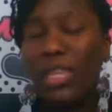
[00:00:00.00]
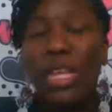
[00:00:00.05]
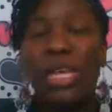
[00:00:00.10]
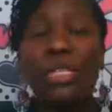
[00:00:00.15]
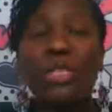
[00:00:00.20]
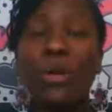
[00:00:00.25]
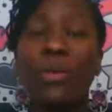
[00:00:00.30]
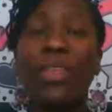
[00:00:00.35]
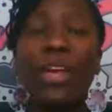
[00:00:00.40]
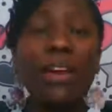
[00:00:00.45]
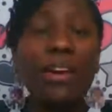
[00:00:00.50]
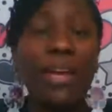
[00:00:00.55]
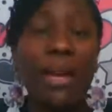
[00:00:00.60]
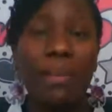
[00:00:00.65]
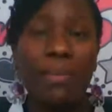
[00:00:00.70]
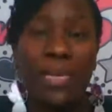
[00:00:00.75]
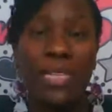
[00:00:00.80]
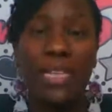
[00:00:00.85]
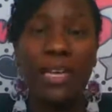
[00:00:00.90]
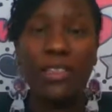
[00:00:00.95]
So they're going to
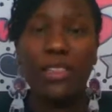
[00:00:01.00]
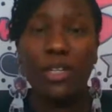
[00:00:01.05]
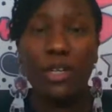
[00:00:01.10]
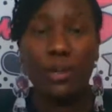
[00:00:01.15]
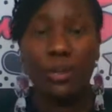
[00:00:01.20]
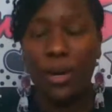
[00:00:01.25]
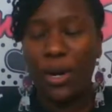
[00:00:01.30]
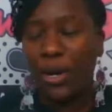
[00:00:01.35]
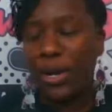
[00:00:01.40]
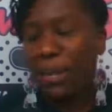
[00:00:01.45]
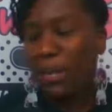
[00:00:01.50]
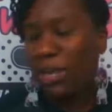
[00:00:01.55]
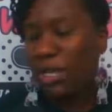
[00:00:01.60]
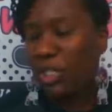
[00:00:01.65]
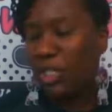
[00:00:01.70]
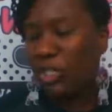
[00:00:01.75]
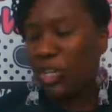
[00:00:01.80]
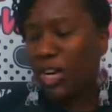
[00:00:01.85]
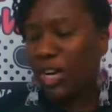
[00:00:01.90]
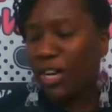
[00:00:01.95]
be the third party
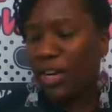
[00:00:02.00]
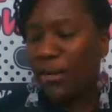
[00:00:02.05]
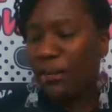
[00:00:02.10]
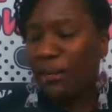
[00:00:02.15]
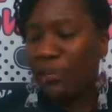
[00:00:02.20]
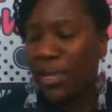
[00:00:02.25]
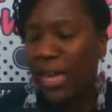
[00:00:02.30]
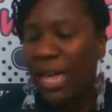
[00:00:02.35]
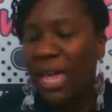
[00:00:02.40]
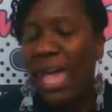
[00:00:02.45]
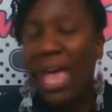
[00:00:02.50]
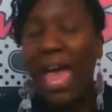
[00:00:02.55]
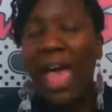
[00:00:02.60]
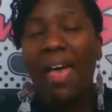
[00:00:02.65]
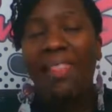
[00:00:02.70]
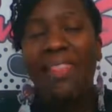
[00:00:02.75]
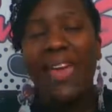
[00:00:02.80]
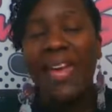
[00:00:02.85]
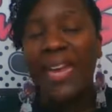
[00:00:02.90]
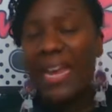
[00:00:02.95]
administrator.
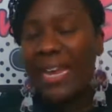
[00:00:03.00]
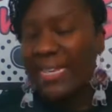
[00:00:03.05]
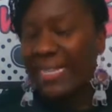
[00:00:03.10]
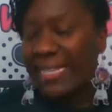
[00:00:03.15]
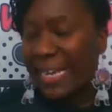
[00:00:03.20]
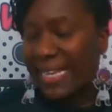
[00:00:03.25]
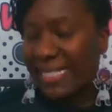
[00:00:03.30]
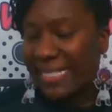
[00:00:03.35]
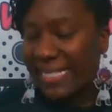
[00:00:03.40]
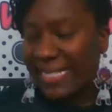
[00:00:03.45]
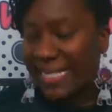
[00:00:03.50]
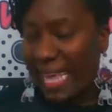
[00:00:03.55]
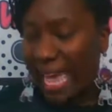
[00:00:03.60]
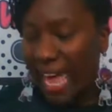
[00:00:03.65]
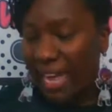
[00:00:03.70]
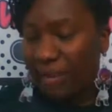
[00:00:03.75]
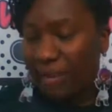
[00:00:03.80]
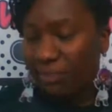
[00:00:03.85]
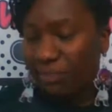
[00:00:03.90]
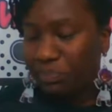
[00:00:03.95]
And then it did
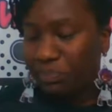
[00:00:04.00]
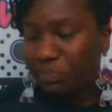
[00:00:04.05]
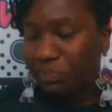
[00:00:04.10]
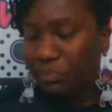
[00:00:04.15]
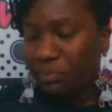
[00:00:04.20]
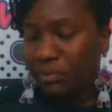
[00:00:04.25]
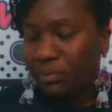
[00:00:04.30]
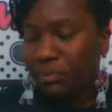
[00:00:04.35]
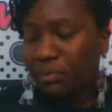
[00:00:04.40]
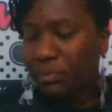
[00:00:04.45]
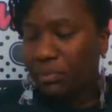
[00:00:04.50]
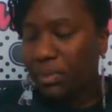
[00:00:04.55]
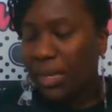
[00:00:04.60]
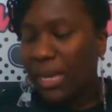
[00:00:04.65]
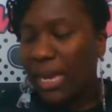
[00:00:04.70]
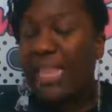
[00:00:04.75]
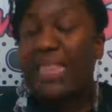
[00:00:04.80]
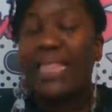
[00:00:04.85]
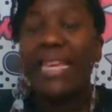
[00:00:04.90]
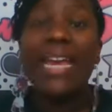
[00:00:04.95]
say
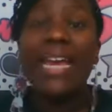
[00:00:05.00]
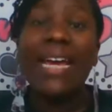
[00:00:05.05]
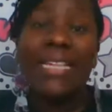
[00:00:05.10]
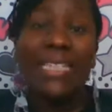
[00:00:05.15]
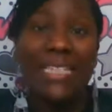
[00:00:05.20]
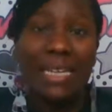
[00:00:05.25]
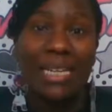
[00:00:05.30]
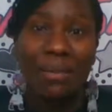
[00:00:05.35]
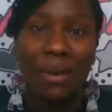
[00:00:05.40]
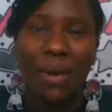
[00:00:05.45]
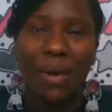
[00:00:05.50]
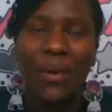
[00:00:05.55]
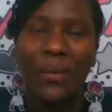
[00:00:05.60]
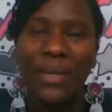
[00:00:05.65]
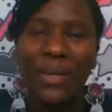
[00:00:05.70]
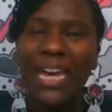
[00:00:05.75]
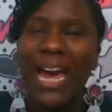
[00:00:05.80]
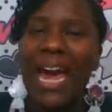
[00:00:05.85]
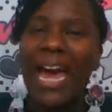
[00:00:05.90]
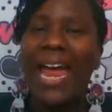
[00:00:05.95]
in the next email
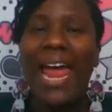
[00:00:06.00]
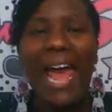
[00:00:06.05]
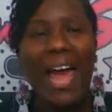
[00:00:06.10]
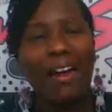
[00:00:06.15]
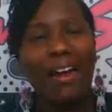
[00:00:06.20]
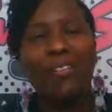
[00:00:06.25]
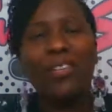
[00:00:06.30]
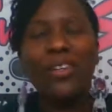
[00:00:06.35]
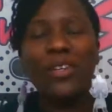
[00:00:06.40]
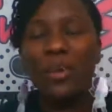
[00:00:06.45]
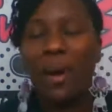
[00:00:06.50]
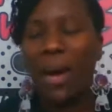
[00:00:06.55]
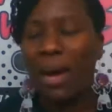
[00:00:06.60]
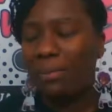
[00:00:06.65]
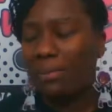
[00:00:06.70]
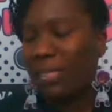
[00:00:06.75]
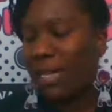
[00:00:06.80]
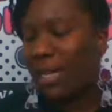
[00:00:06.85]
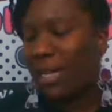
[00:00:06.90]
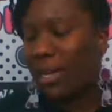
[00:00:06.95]
we got after you
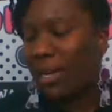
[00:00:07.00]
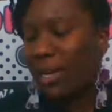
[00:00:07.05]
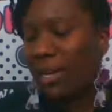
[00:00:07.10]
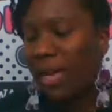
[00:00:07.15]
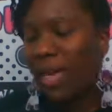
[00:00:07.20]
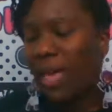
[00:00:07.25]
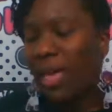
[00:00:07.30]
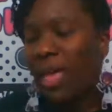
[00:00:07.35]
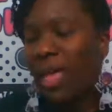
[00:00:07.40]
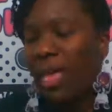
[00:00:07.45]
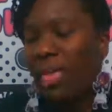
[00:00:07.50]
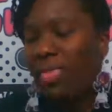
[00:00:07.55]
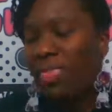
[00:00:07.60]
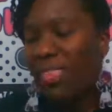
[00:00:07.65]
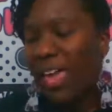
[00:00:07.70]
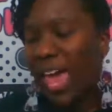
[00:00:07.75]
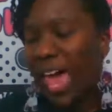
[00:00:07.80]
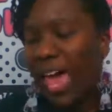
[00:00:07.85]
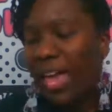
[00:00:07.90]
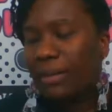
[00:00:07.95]
opted in
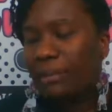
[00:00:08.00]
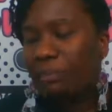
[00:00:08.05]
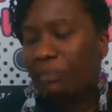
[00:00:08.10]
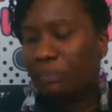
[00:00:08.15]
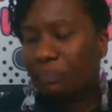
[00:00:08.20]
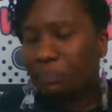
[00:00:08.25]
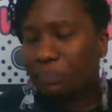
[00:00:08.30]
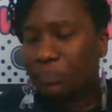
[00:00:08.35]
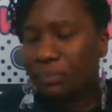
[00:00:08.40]
that,